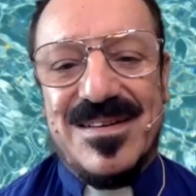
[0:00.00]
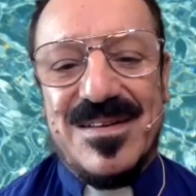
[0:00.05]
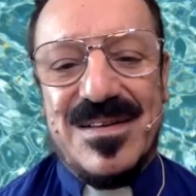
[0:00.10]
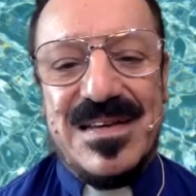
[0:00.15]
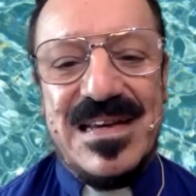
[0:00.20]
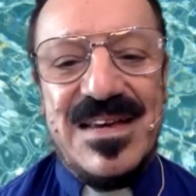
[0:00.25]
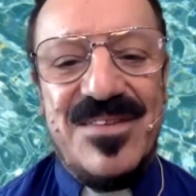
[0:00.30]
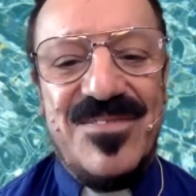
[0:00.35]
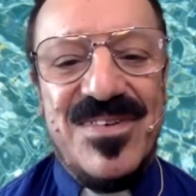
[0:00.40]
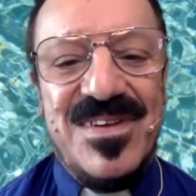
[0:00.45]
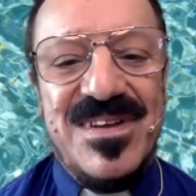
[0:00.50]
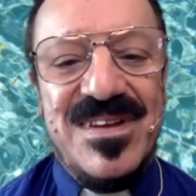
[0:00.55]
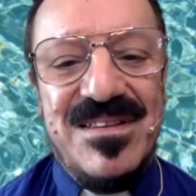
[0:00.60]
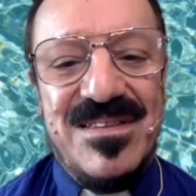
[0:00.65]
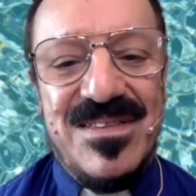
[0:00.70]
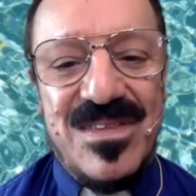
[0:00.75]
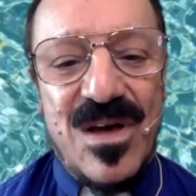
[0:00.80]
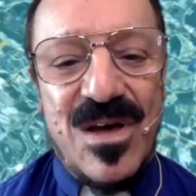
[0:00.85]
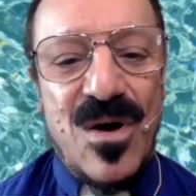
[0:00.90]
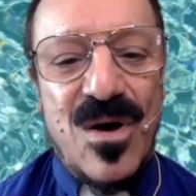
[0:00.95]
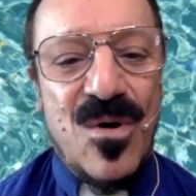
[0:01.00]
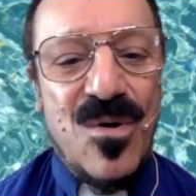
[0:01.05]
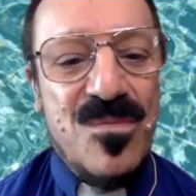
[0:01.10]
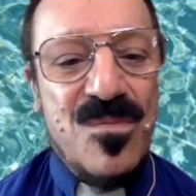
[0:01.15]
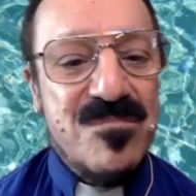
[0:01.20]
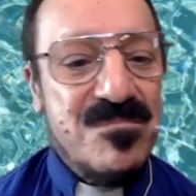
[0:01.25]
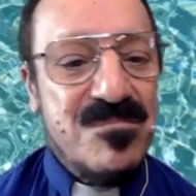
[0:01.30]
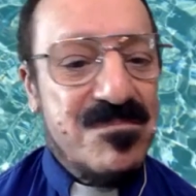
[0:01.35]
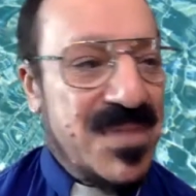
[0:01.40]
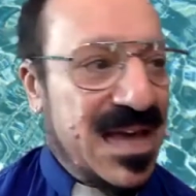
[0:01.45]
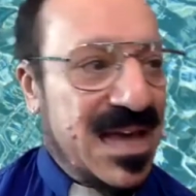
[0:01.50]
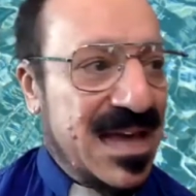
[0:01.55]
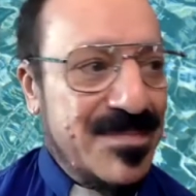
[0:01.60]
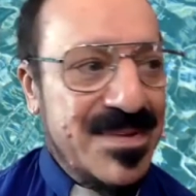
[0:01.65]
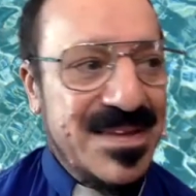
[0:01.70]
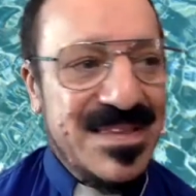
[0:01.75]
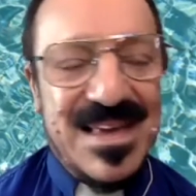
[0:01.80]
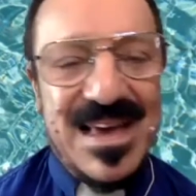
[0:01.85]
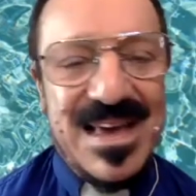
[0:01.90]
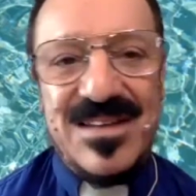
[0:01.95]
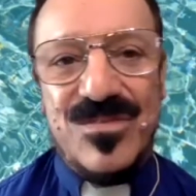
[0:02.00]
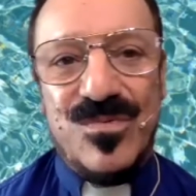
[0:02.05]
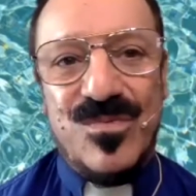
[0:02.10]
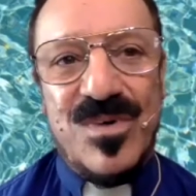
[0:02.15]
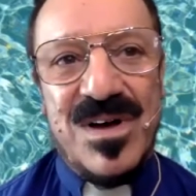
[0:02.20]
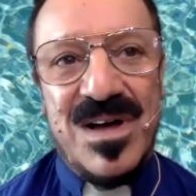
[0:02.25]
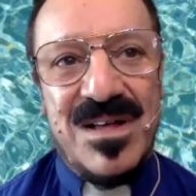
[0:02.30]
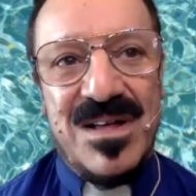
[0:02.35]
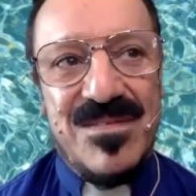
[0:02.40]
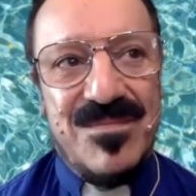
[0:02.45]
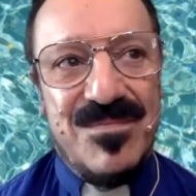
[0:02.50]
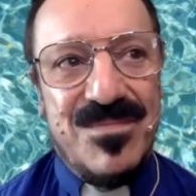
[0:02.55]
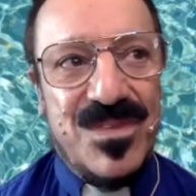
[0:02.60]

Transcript: Even though maybe that's what